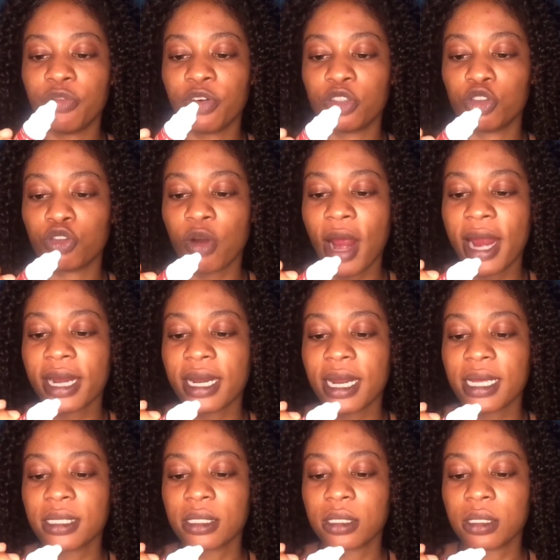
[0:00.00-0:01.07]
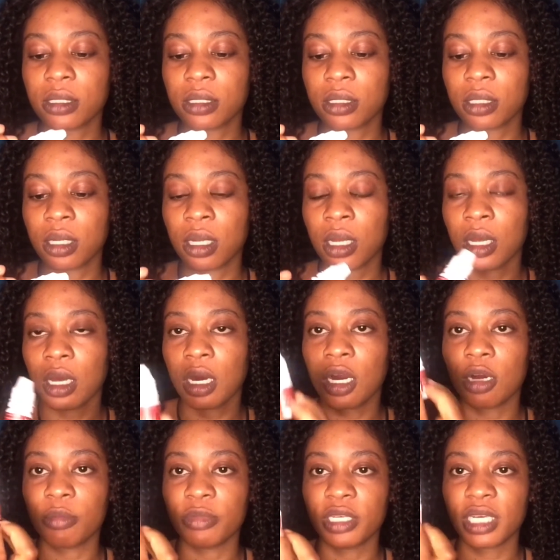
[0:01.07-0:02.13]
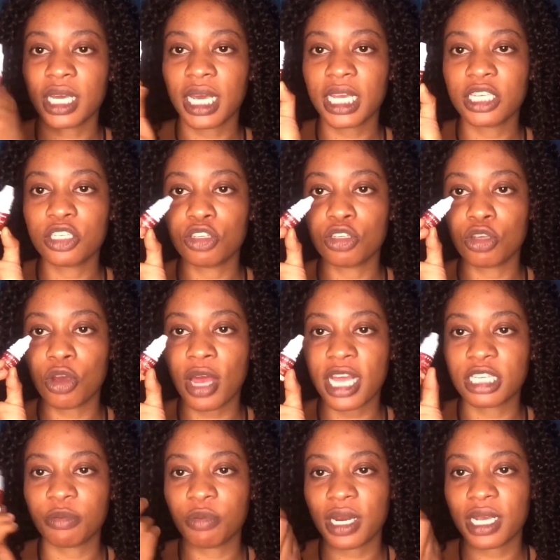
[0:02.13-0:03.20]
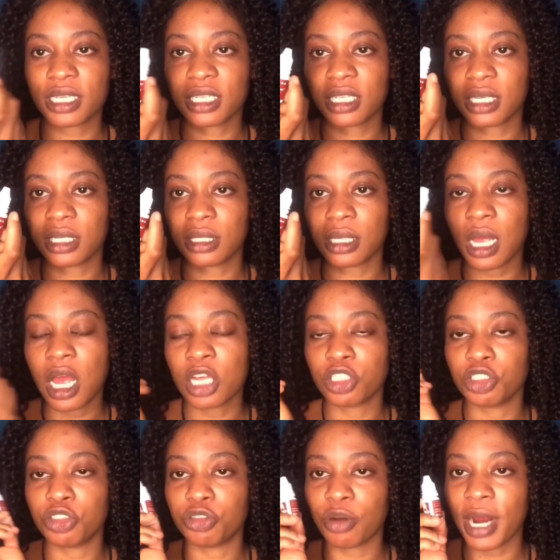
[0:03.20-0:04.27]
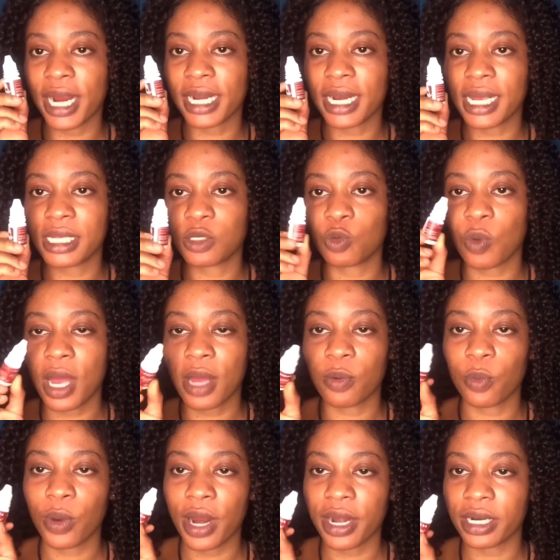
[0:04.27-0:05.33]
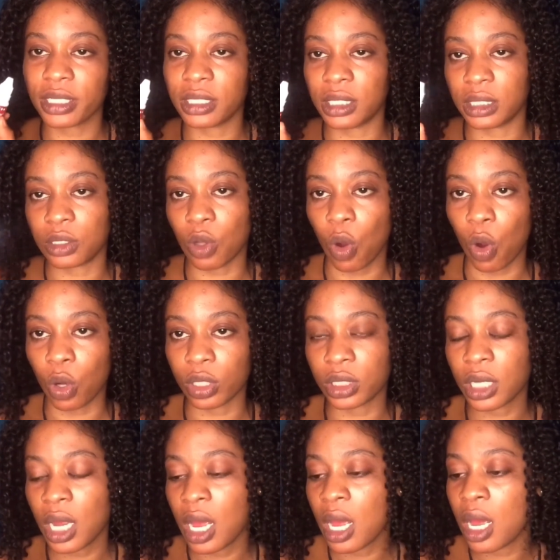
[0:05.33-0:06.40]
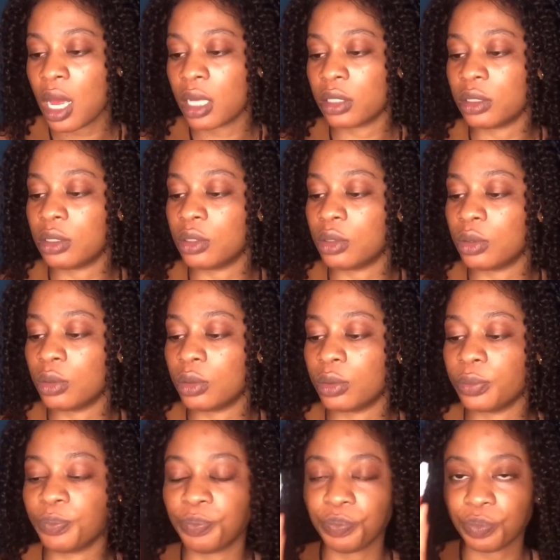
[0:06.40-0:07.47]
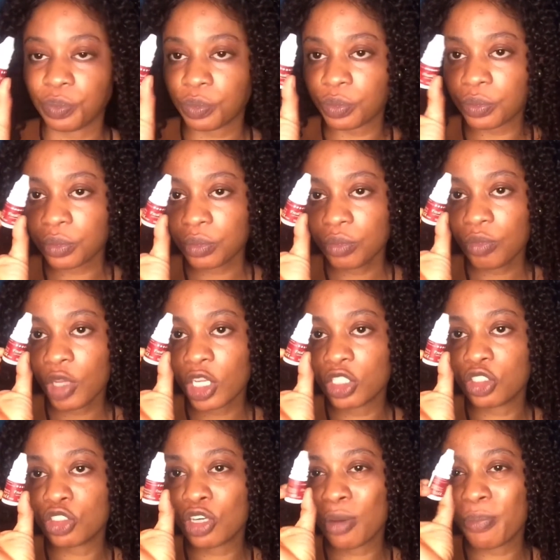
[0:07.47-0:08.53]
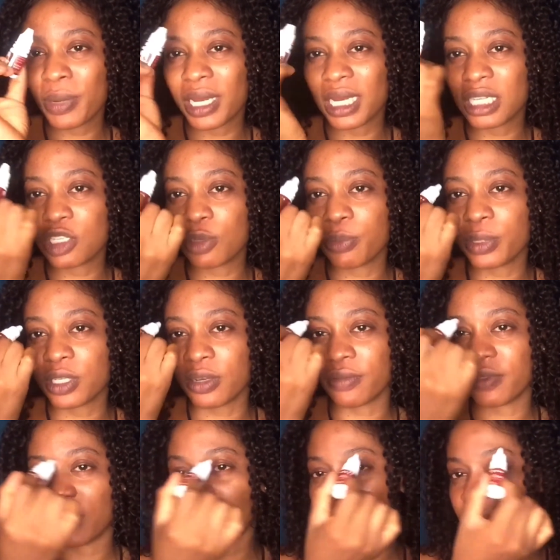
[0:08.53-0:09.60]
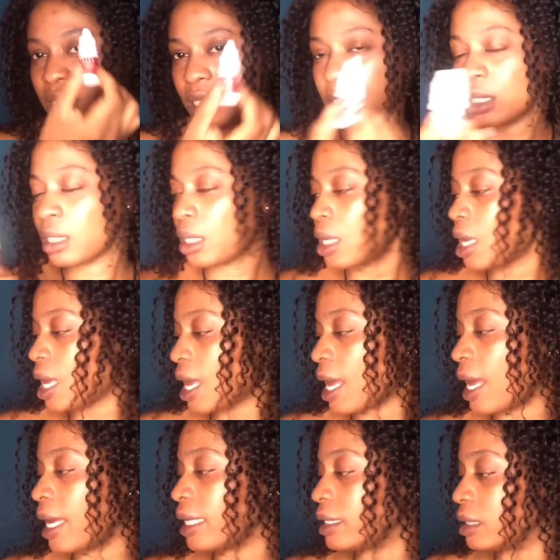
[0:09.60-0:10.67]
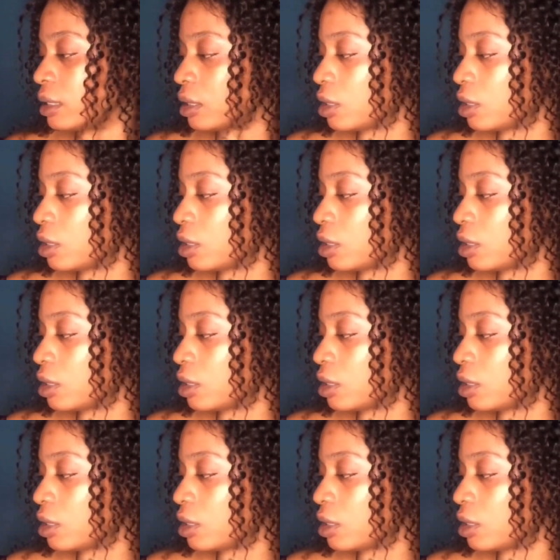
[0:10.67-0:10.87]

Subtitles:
dryness, in case you're experiencing dryness while wearing it on. You drop a little bit of this and